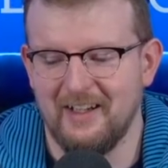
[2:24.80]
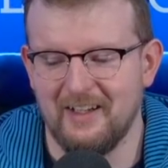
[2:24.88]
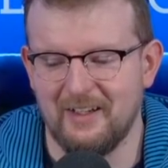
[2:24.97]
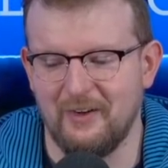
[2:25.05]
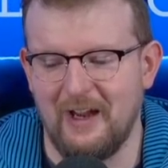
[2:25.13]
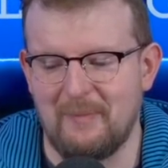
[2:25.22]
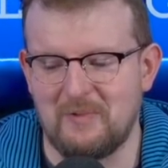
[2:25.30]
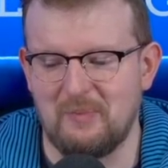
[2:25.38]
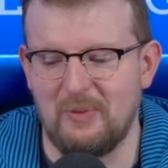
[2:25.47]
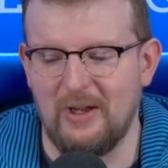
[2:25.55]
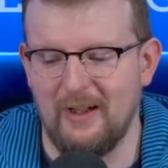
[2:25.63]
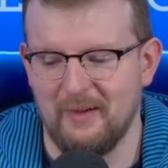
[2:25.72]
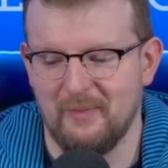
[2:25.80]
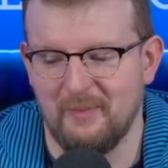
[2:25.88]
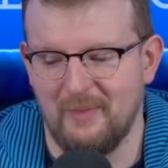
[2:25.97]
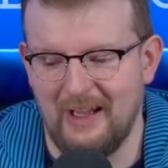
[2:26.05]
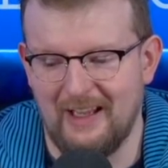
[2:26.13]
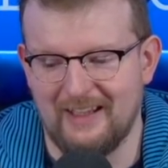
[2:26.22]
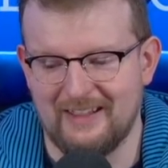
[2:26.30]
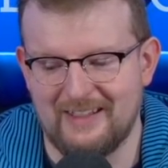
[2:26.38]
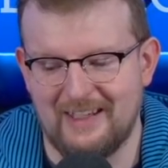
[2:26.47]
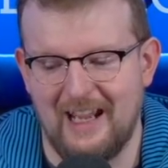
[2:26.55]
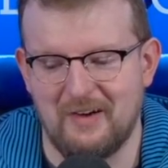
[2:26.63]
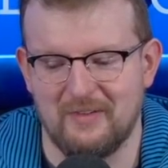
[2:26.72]
crapped upon by
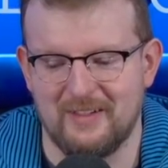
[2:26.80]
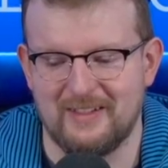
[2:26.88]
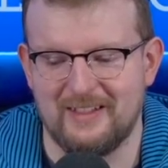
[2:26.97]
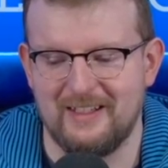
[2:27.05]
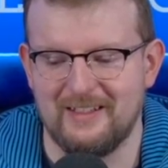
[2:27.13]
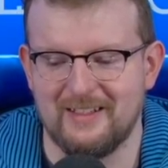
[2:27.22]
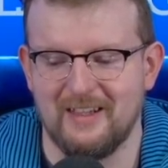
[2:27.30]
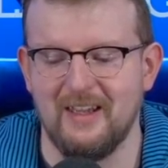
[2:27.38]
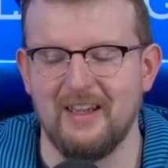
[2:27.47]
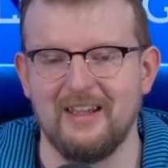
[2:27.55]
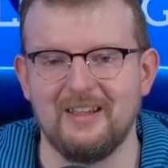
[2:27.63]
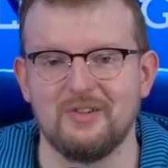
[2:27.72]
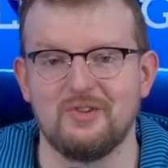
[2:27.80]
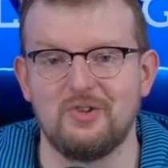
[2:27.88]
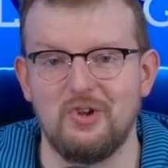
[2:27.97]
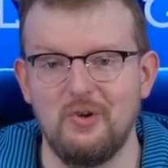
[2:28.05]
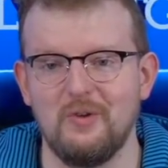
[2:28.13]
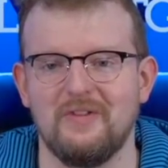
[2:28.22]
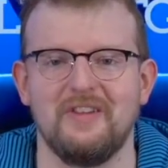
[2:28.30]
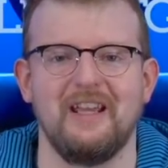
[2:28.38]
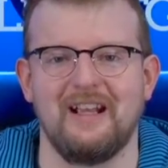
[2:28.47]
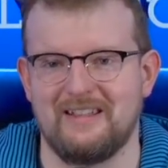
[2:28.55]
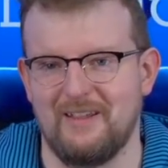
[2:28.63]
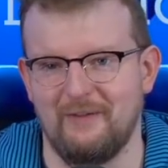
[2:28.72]
Scatter the Seeds in 2 of the
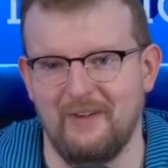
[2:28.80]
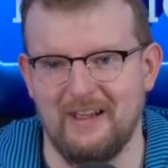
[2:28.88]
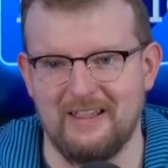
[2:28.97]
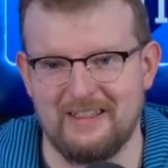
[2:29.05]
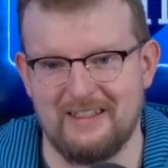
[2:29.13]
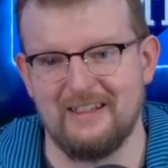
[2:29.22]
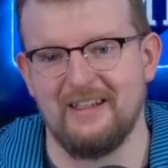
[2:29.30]
decks I faced.